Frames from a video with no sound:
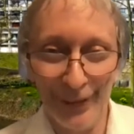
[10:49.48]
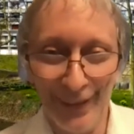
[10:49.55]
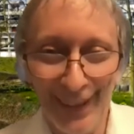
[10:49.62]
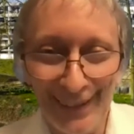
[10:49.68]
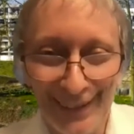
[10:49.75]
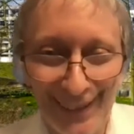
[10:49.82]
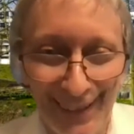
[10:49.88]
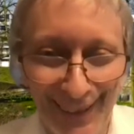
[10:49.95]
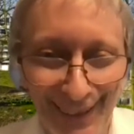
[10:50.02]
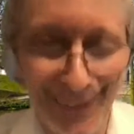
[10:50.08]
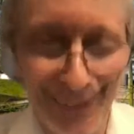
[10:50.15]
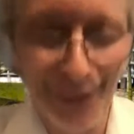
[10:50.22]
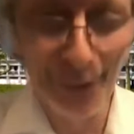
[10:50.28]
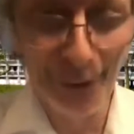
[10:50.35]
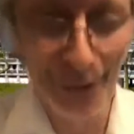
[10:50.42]
that's
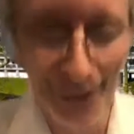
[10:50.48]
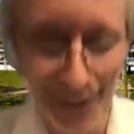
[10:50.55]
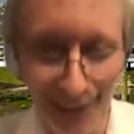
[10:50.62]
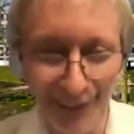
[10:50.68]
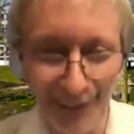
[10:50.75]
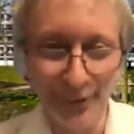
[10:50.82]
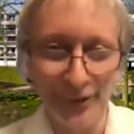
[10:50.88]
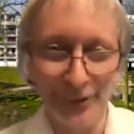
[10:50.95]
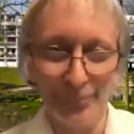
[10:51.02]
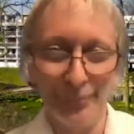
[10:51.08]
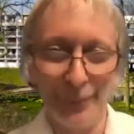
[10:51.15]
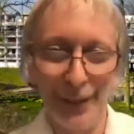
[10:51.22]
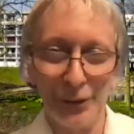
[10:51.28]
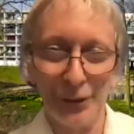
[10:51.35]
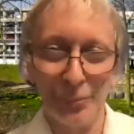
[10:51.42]
looks
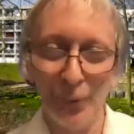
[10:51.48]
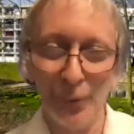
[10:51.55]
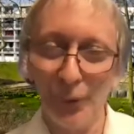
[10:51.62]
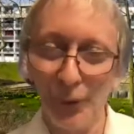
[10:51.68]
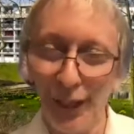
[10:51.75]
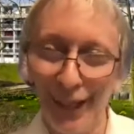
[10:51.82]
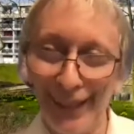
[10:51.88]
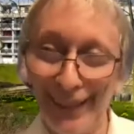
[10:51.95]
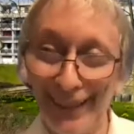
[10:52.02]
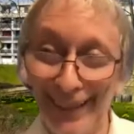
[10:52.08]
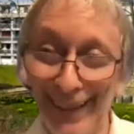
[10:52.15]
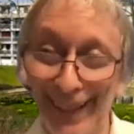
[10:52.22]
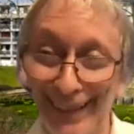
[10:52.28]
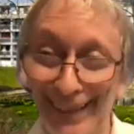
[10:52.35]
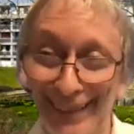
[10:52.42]
much more like
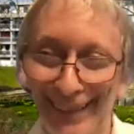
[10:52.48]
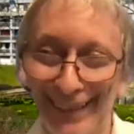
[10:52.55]
a